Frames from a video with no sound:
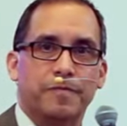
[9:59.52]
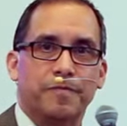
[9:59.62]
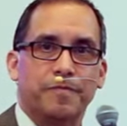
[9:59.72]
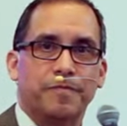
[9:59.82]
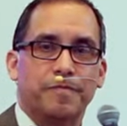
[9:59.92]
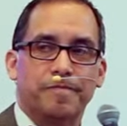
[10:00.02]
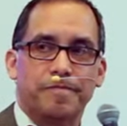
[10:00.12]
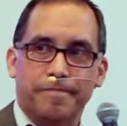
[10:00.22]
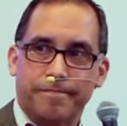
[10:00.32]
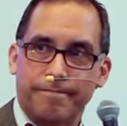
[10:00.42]

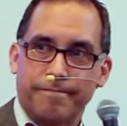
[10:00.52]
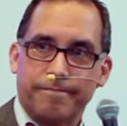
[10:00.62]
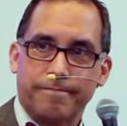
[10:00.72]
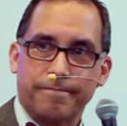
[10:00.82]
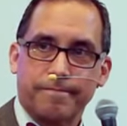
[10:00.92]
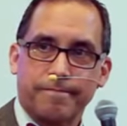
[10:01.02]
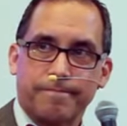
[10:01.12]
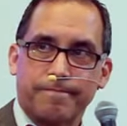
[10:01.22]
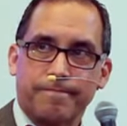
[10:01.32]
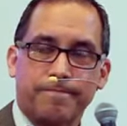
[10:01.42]

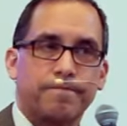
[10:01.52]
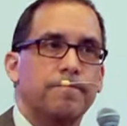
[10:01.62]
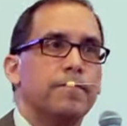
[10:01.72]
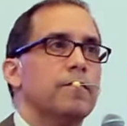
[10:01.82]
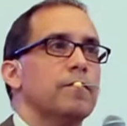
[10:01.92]
(silence)